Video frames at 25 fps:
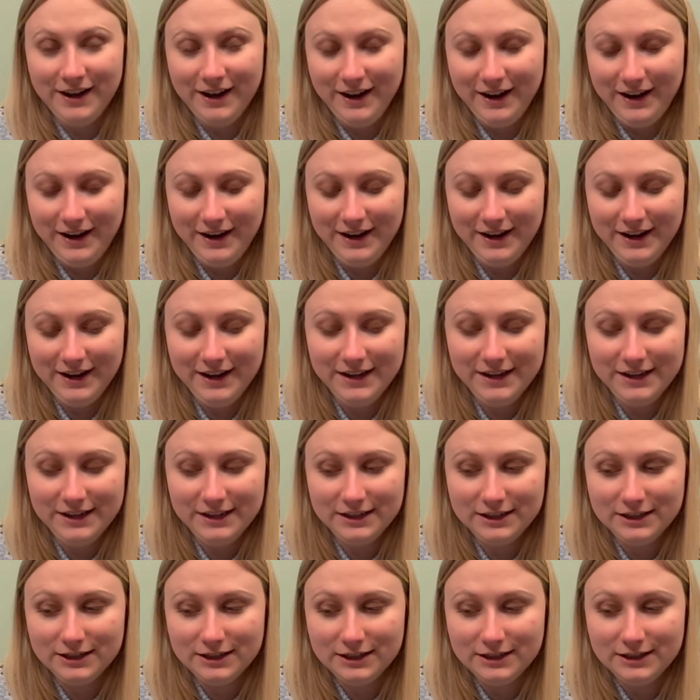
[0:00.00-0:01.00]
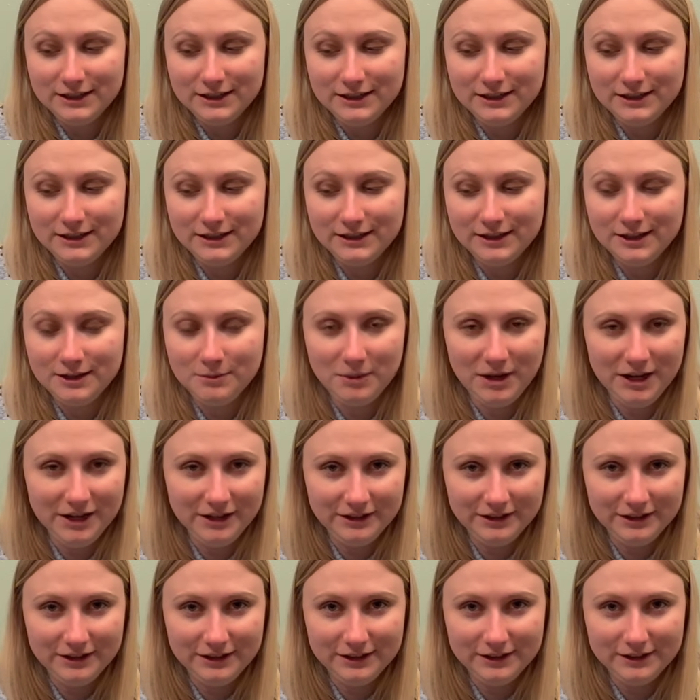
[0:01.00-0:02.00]
I am
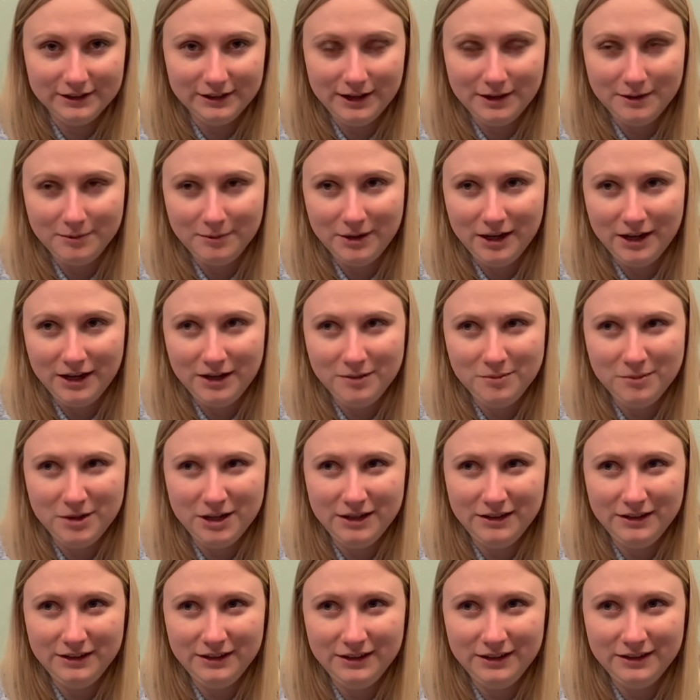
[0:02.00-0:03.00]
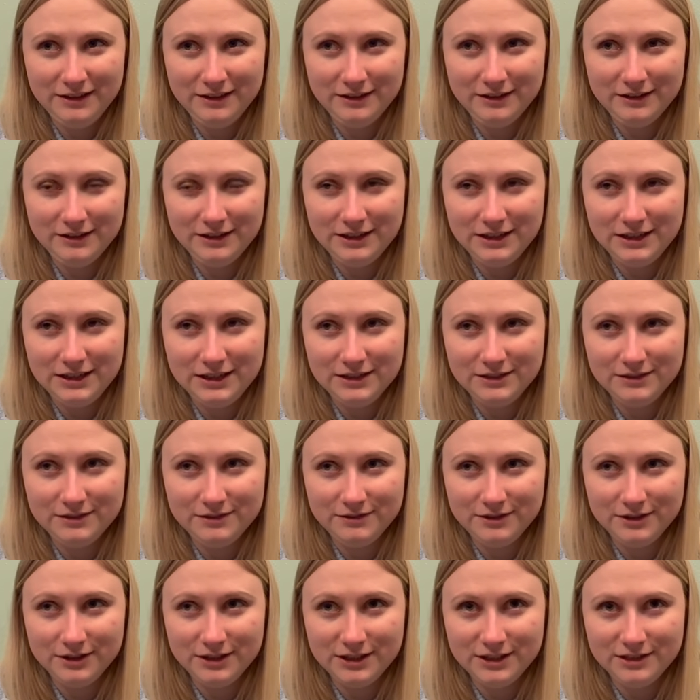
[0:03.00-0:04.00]
modeling. I'm kind of modeling 30s,
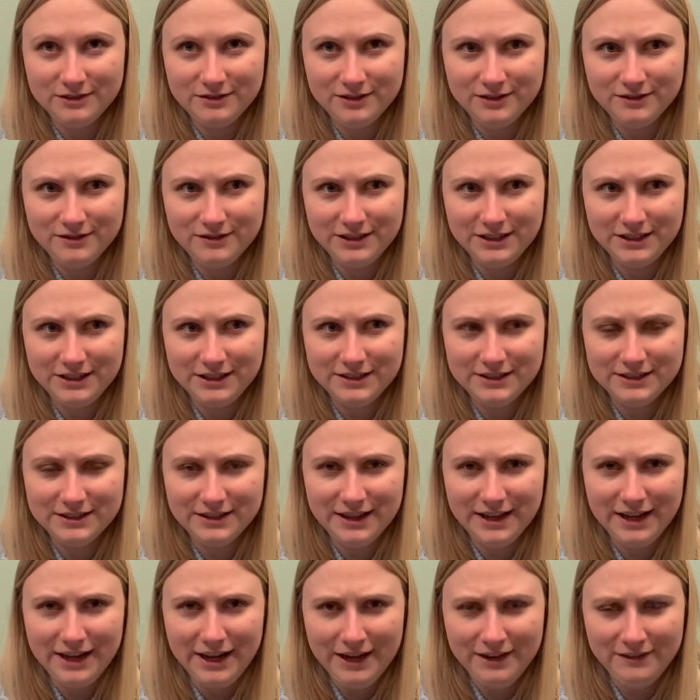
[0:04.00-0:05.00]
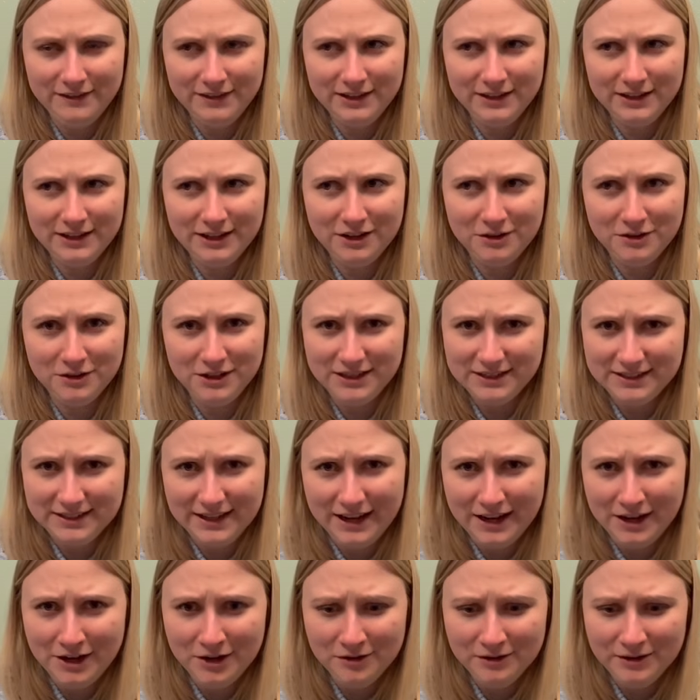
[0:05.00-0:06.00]
40s, 50s. I haven't narrowed it
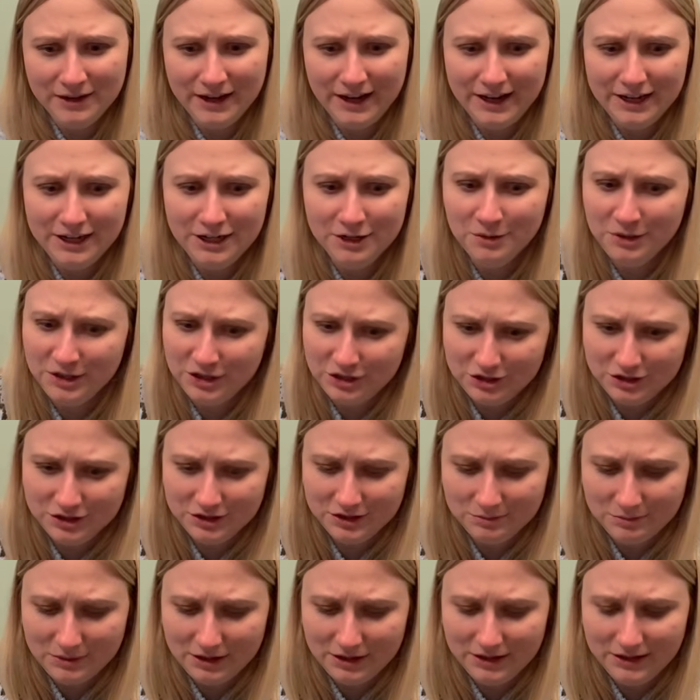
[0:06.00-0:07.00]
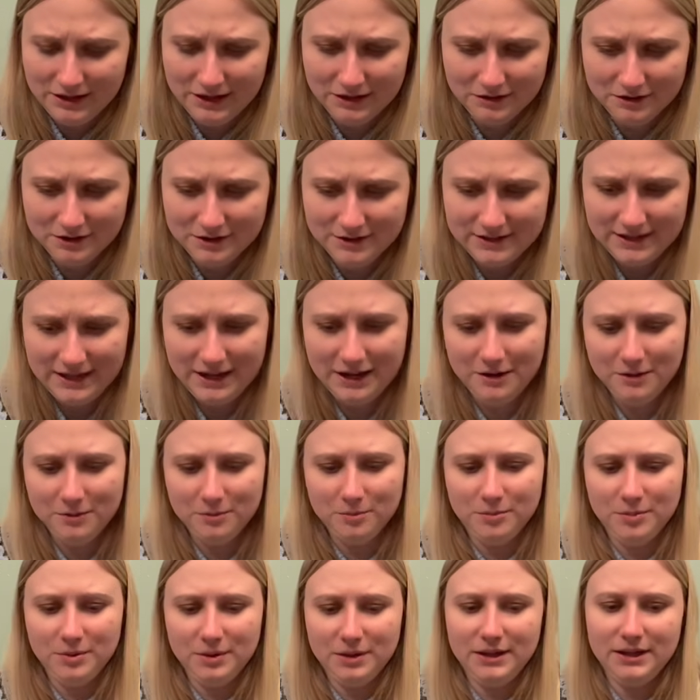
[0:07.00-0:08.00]
down. I know I should narrow it
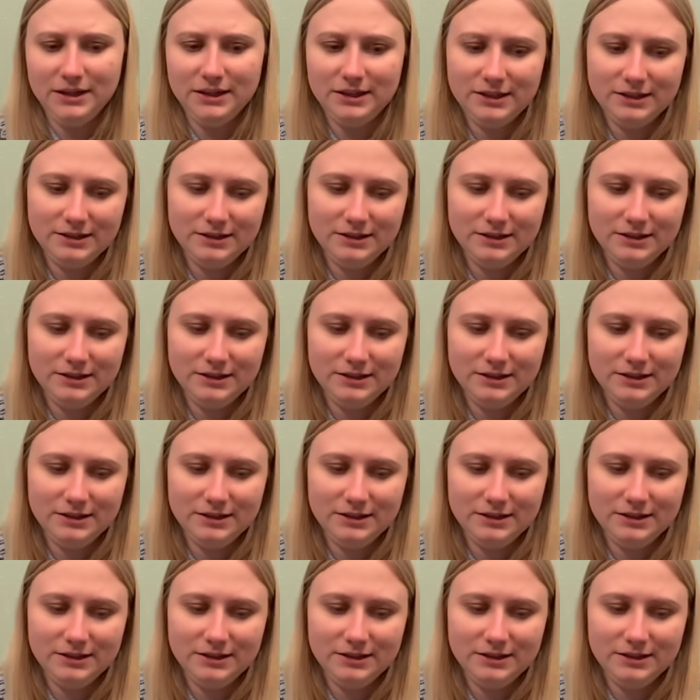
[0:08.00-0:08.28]
down, but